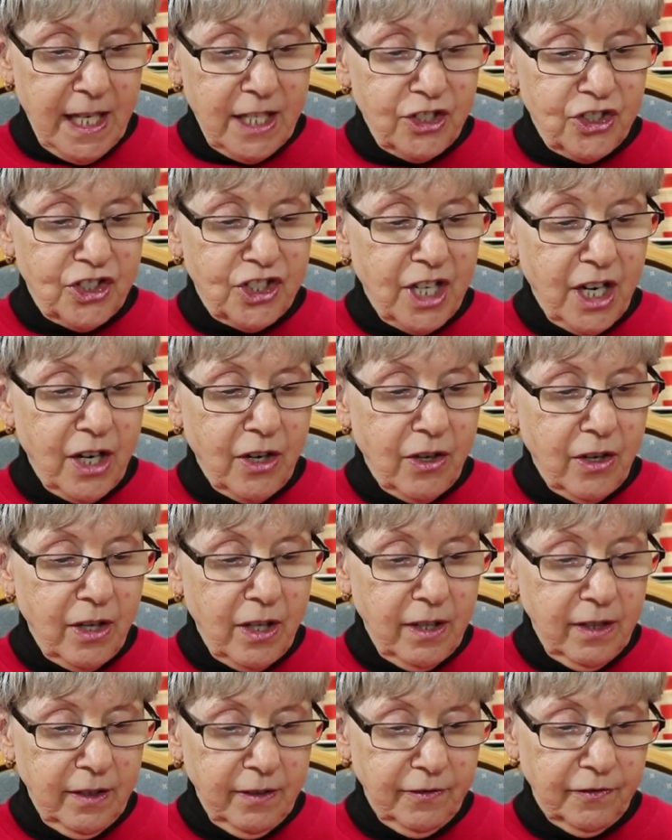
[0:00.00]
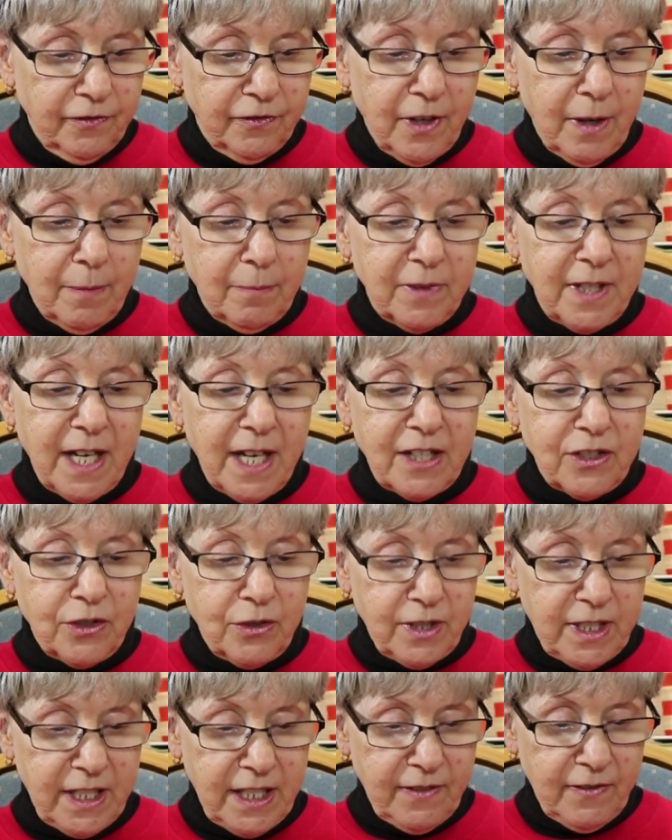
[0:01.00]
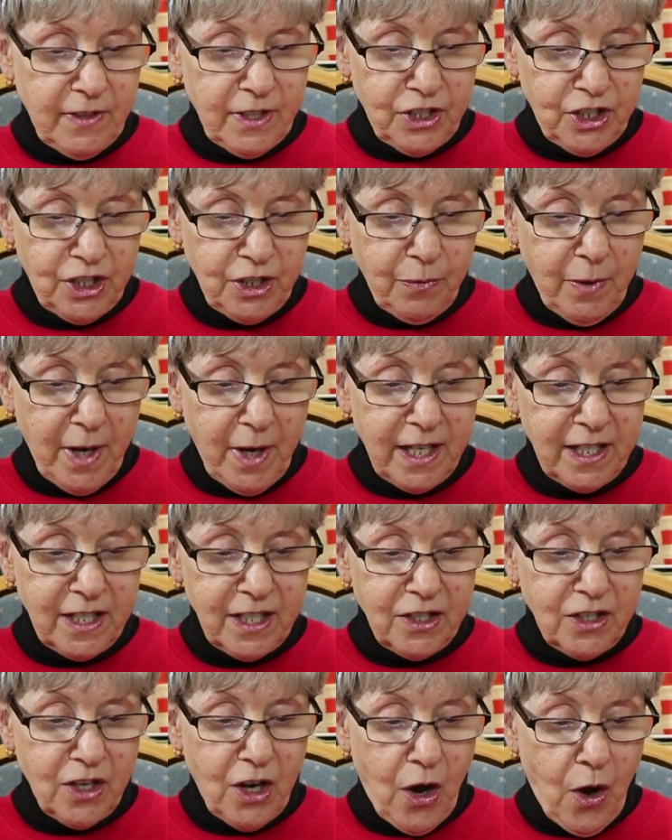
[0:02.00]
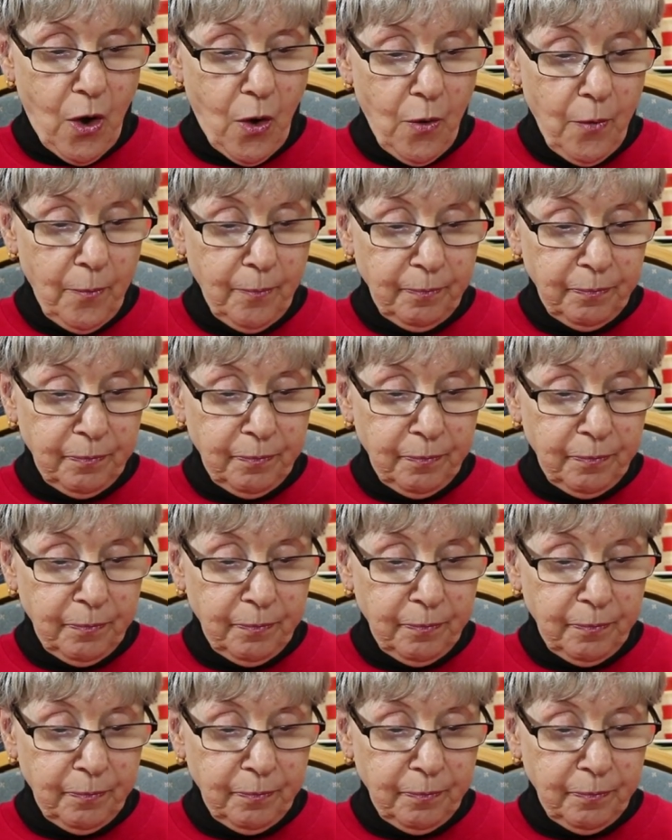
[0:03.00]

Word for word: cheryl from desert diva she wanted to know